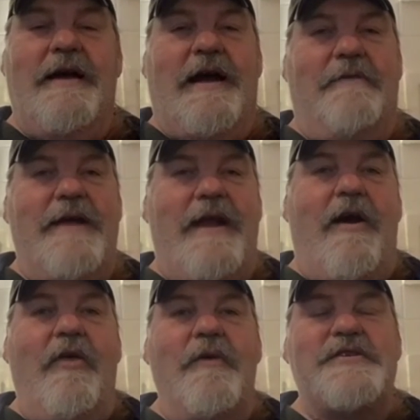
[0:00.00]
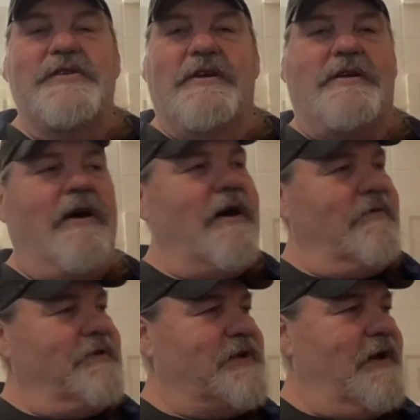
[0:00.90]
I ran all the way to the car.
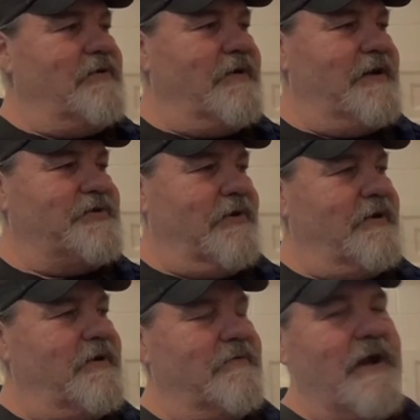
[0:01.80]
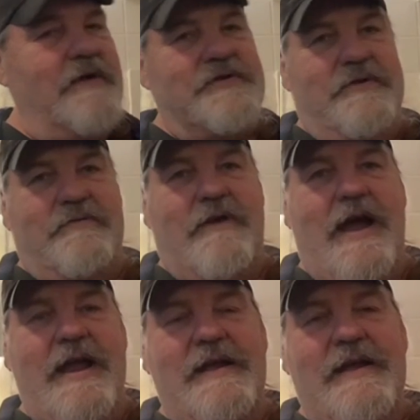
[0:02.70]
Rotunda had turned it around to the
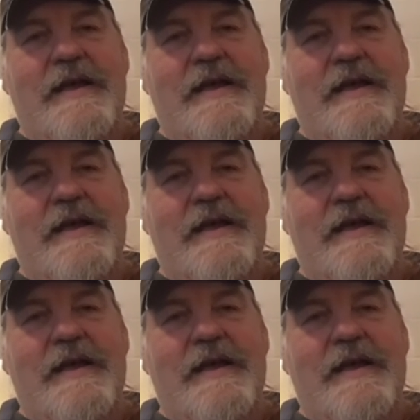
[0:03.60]
right.